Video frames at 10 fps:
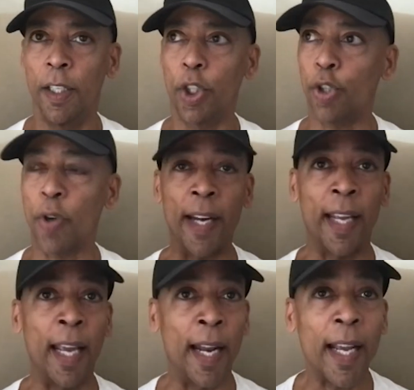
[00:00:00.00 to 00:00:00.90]
to try and
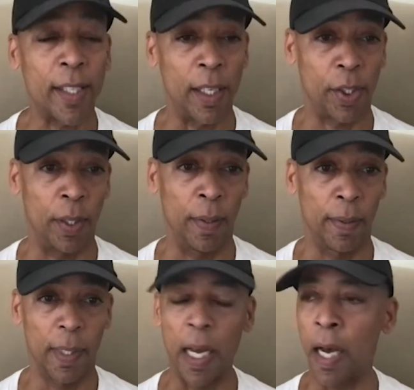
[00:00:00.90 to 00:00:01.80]
gain access to.
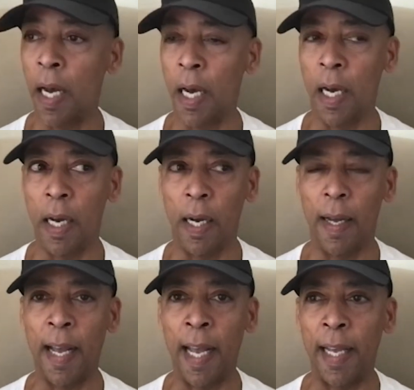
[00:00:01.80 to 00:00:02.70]
Uh,
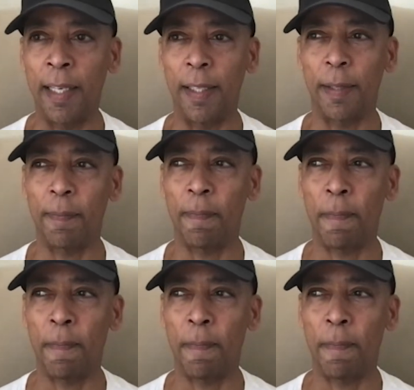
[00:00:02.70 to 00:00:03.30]
and